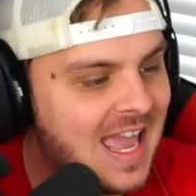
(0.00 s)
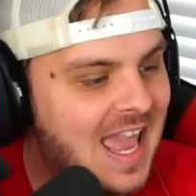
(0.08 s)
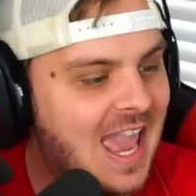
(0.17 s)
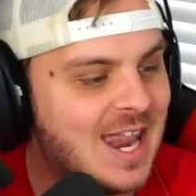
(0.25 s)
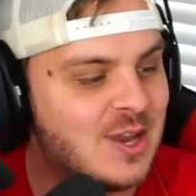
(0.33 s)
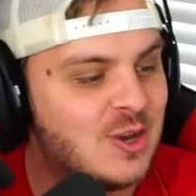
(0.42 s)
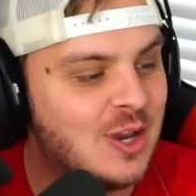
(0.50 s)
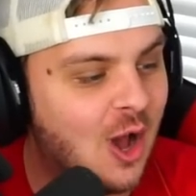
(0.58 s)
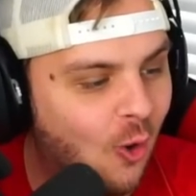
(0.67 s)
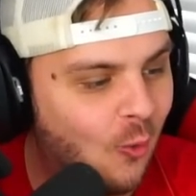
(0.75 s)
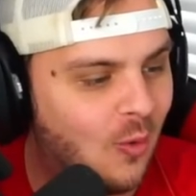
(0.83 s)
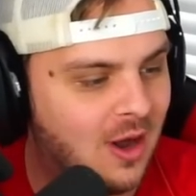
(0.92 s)
and no
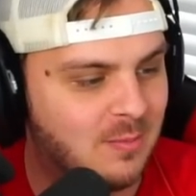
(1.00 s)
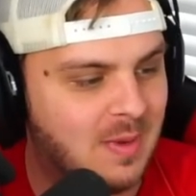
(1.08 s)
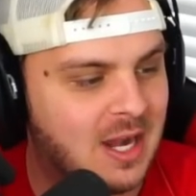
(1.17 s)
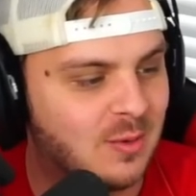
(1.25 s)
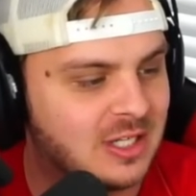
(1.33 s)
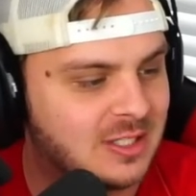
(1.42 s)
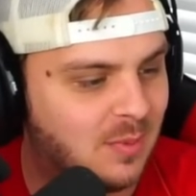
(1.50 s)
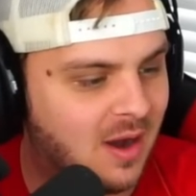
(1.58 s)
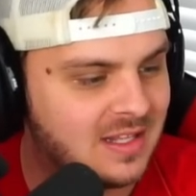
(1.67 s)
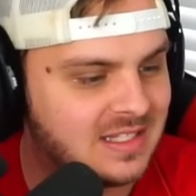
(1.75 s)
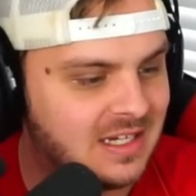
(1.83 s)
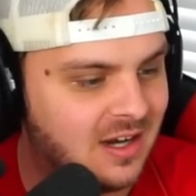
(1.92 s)
one made a
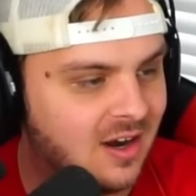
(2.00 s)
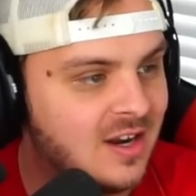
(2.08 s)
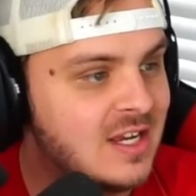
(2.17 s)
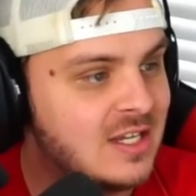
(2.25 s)
response here.